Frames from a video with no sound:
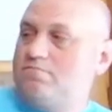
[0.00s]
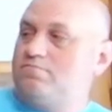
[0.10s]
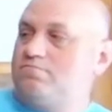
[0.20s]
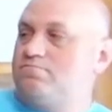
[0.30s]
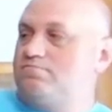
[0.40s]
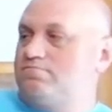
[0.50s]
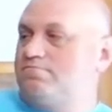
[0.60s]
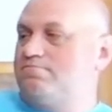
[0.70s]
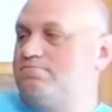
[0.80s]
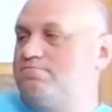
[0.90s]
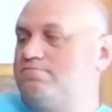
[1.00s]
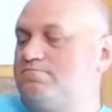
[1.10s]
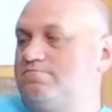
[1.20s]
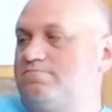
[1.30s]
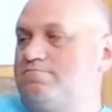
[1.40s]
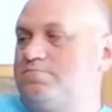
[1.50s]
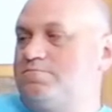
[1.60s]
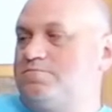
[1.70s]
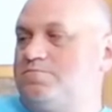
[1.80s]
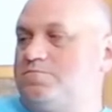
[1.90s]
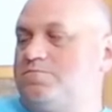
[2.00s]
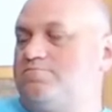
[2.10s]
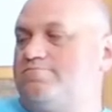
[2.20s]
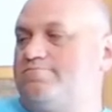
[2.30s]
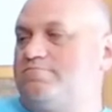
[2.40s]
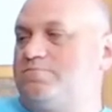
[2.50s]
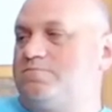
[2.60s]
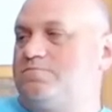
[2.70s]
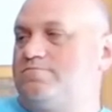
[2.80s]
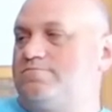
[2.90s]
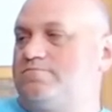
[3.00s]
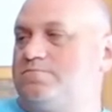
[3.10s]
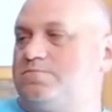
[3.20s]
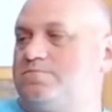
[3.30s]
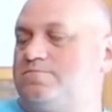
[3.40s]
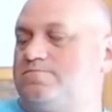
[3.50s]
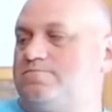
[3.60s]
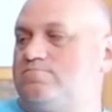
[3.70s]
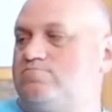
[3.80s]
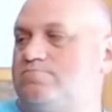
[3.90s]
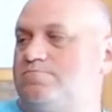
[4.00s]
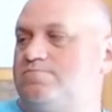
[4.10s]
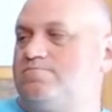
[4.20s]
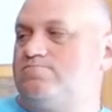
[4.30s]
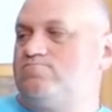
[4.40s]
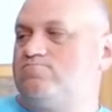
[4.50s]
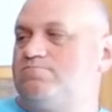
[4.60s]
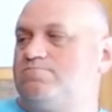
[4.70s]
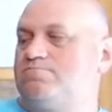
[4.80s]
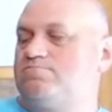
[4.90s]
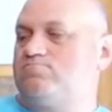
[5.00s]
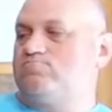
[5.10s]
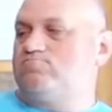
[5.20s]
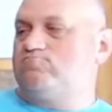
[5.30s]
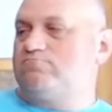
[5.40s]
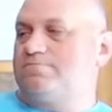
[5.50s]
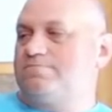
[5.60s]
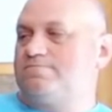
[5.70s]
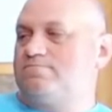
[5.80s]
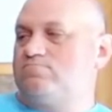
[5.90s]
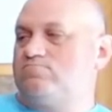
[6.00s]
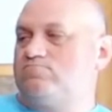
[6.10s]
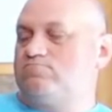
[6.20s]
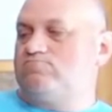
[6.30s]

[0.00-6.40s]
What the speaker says: [no speech]